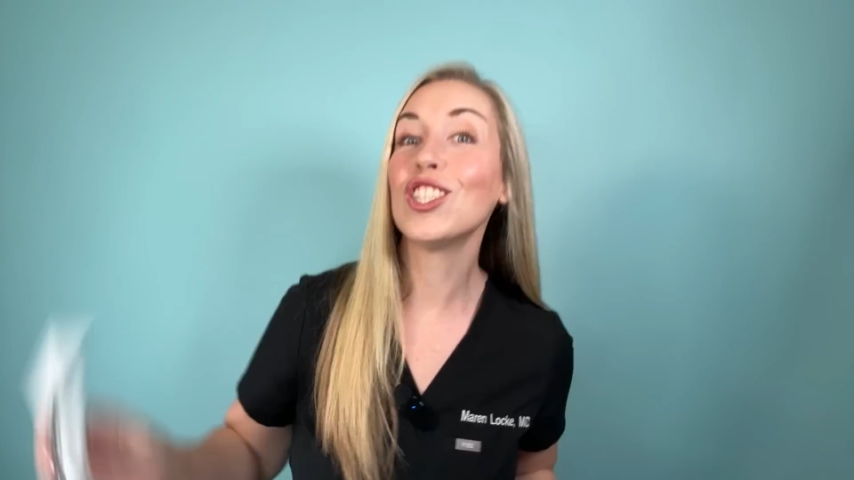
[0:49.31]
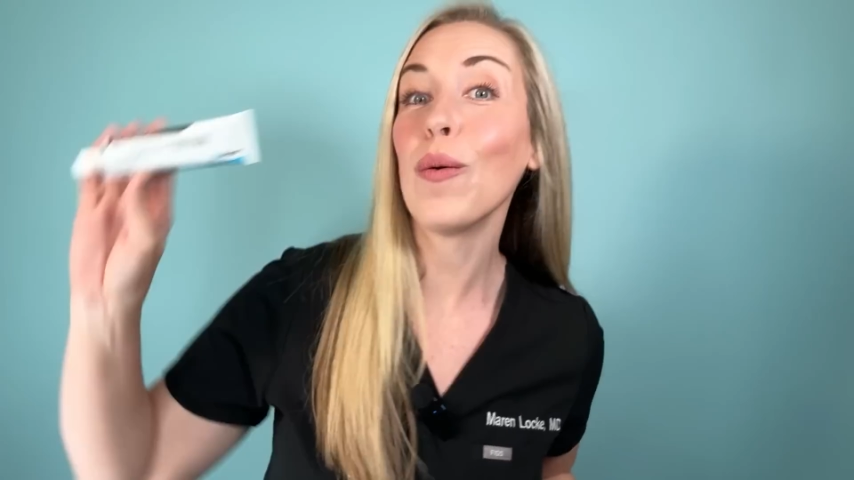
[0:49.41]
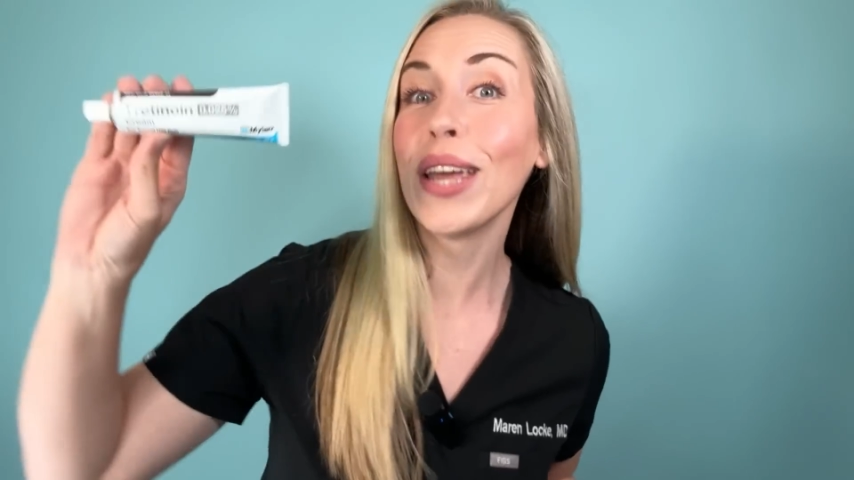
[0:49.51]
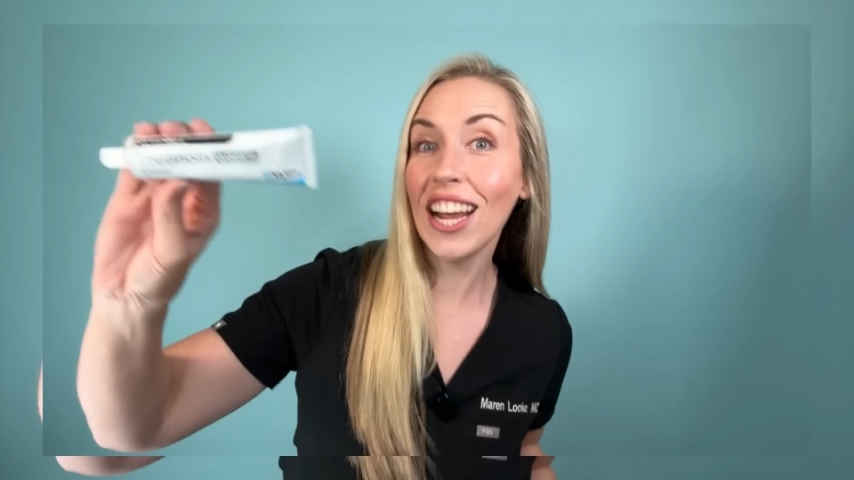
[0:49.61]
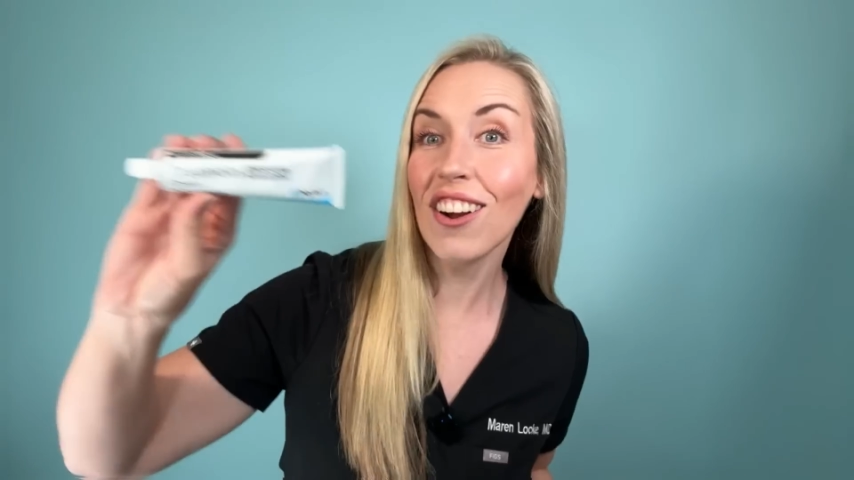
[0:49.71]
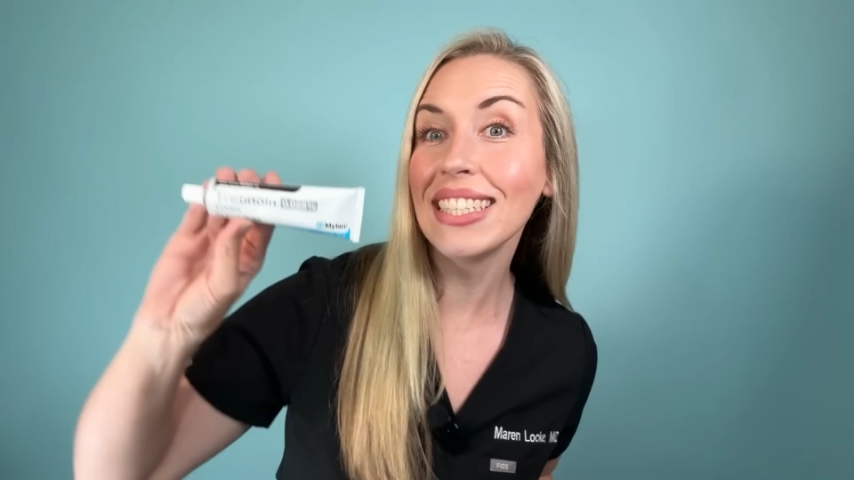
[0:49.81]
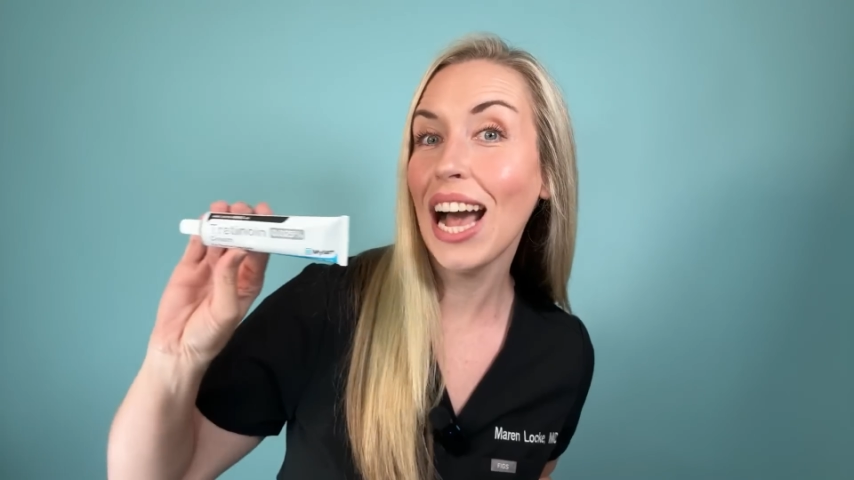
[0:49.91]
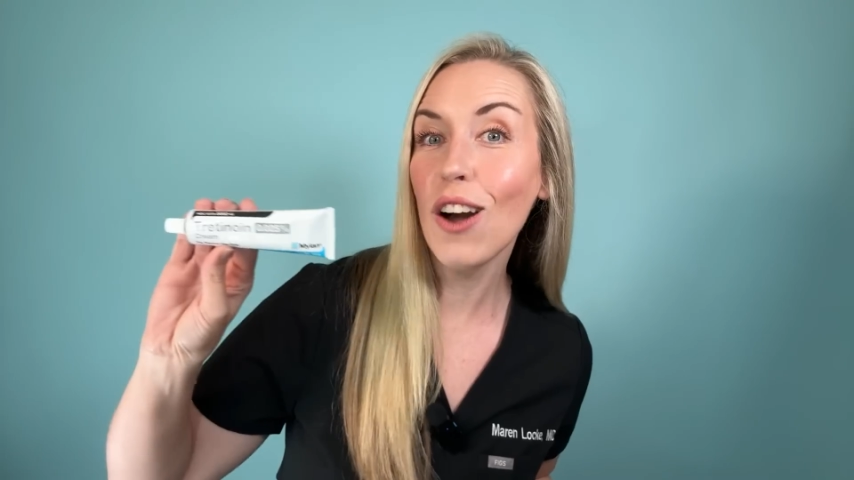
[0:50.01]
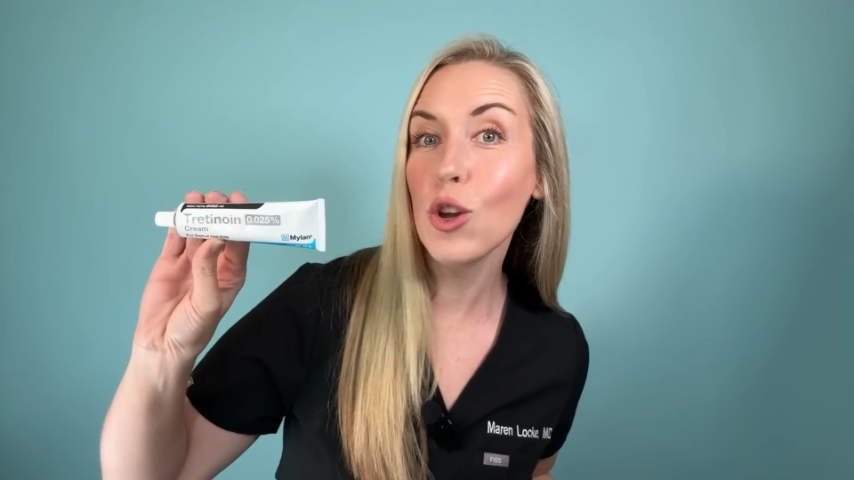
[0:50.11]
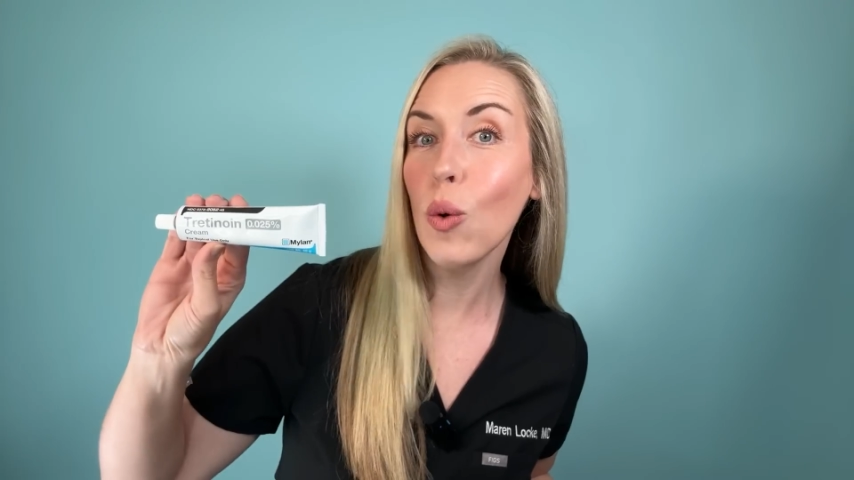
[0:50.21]
So here is
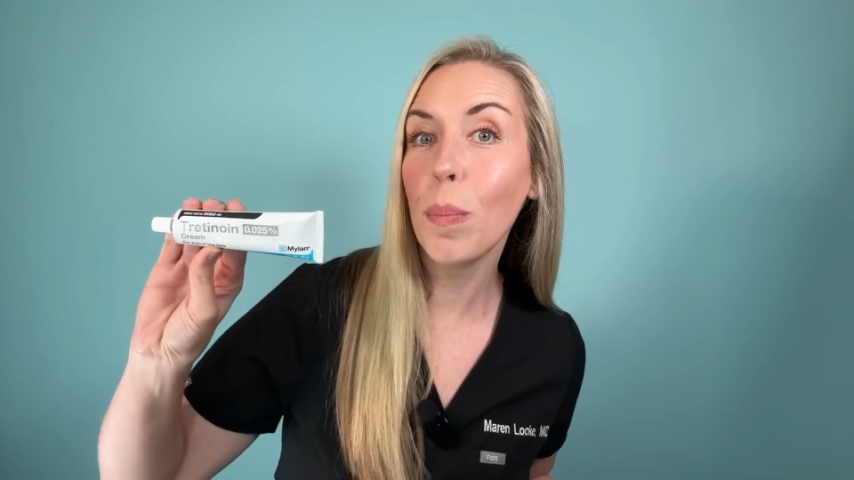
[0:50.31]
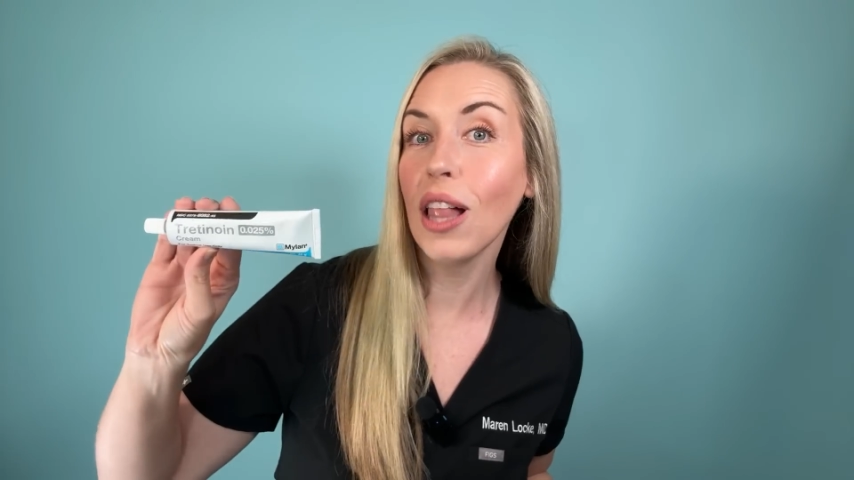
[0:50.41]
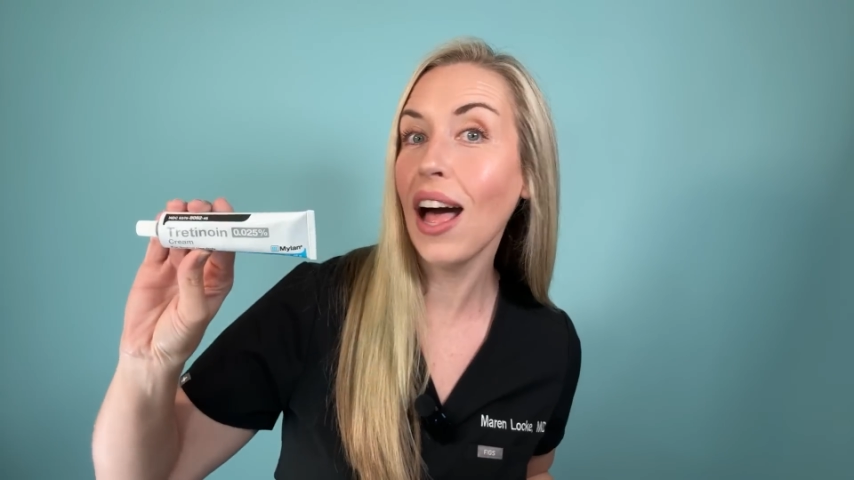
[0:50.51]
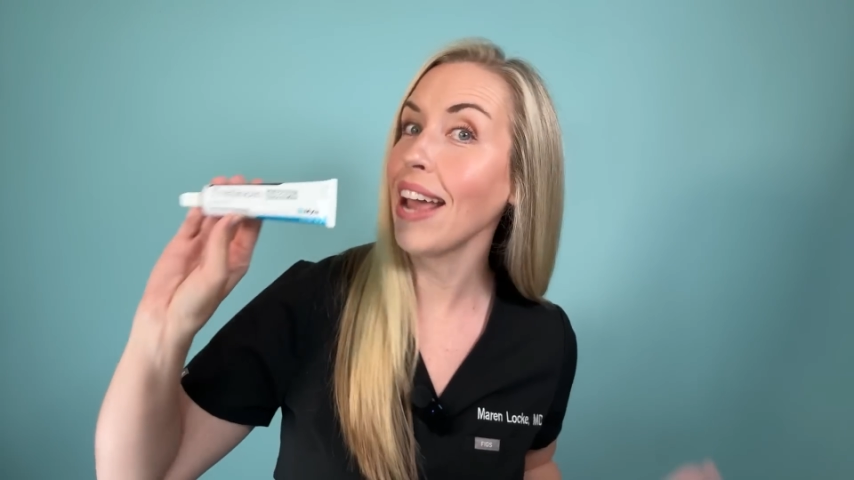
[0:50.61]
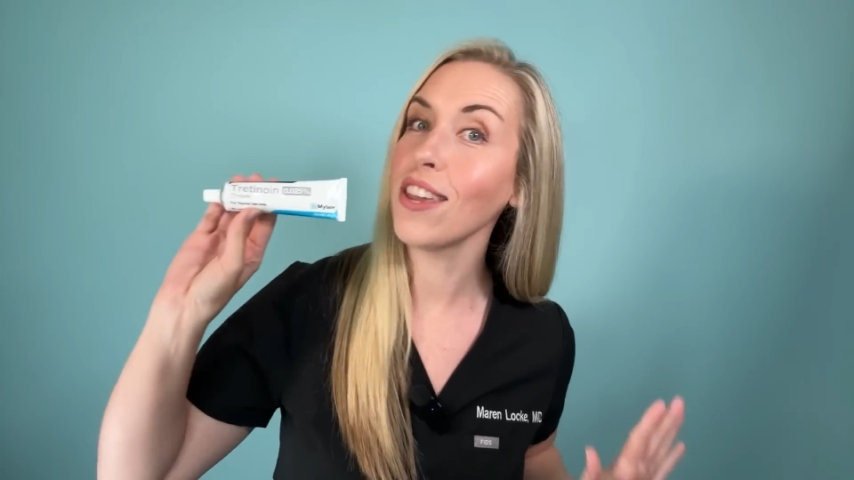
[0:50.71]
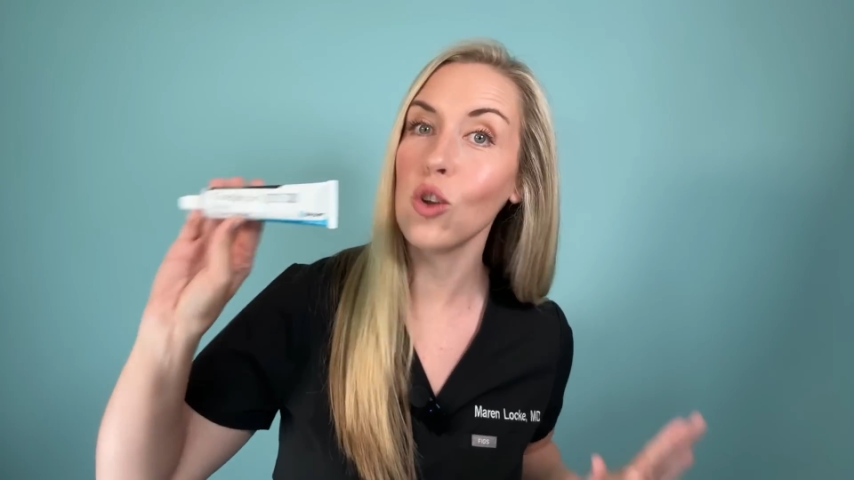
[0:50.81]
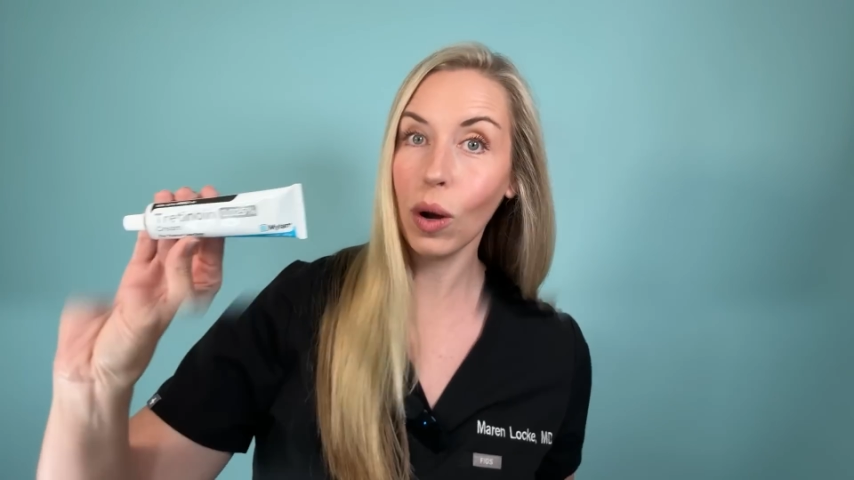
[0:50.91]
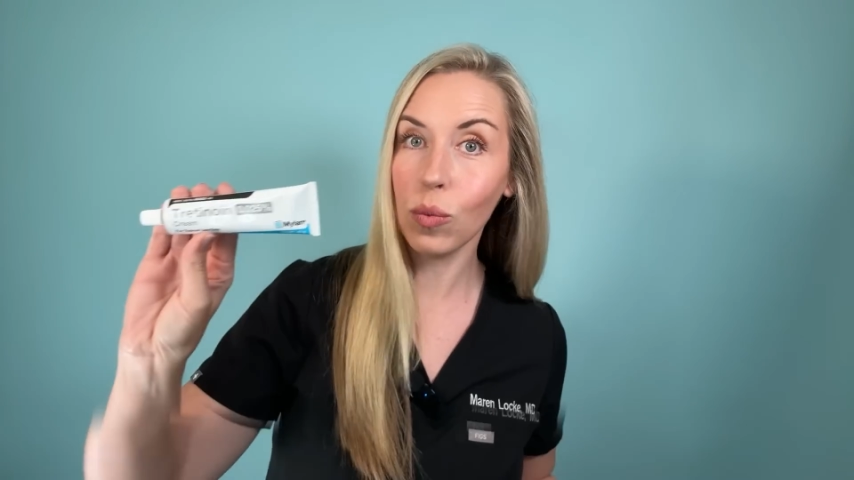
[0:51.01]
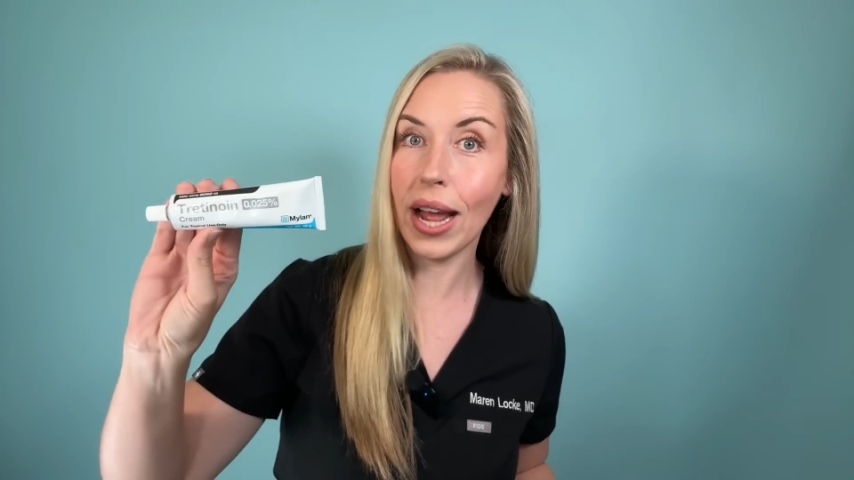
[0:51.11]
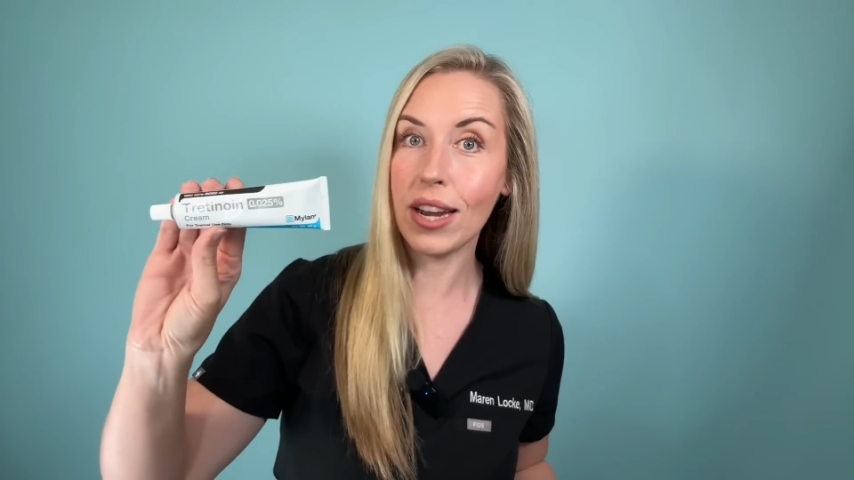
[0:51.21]
how you apply
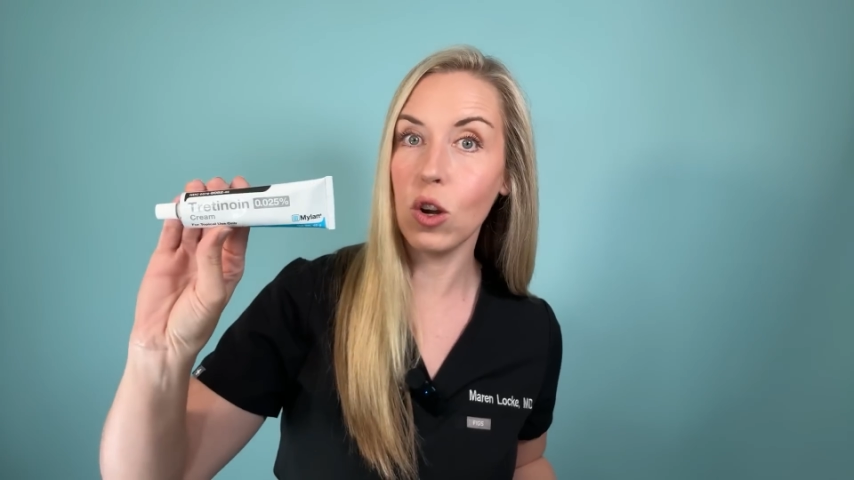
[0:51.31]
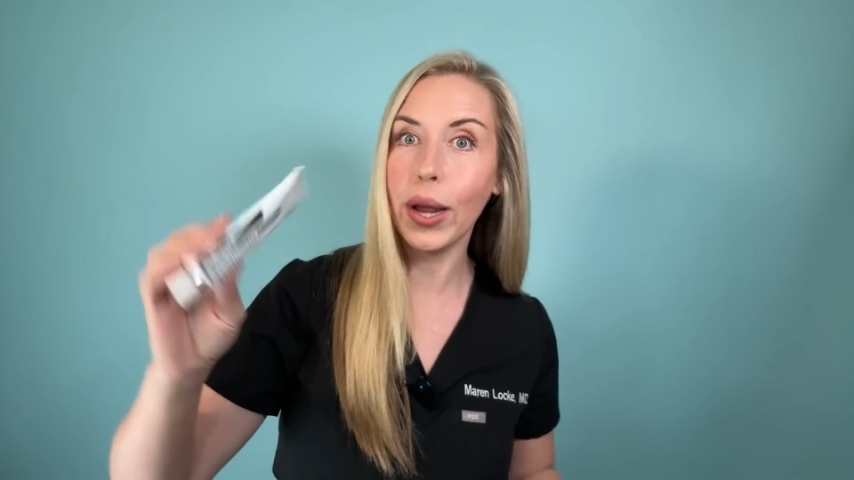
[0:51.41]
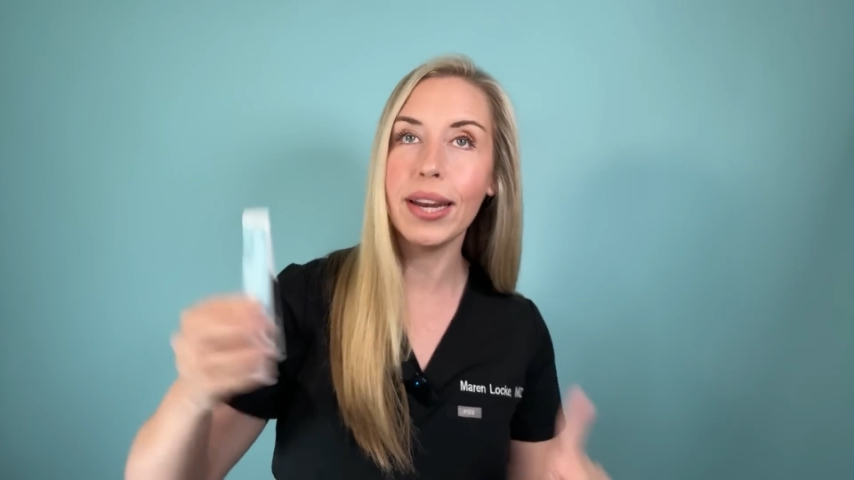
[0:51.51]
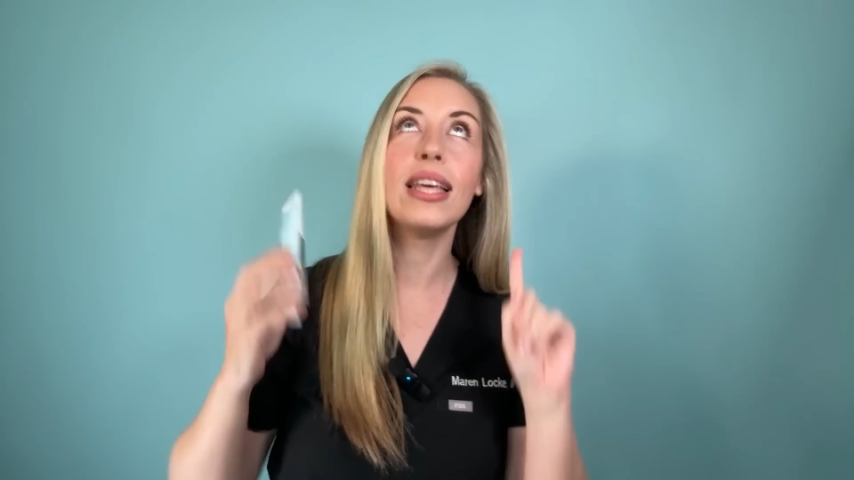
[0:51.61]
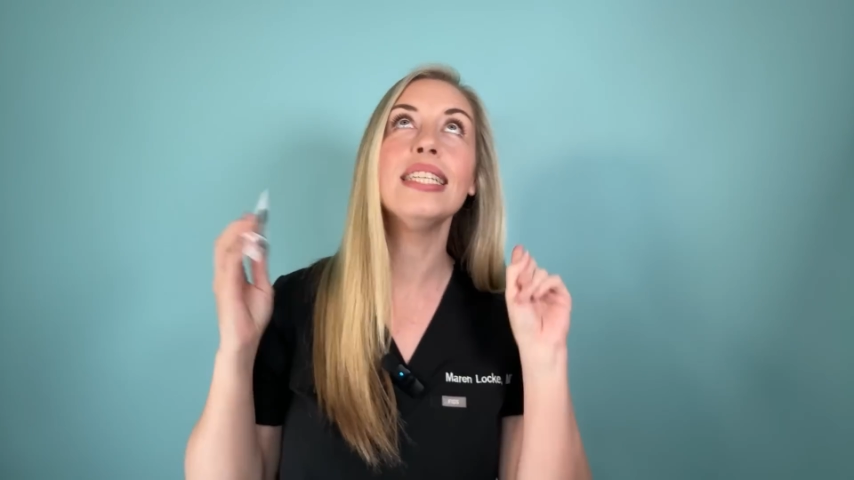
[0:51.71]
your retinoid.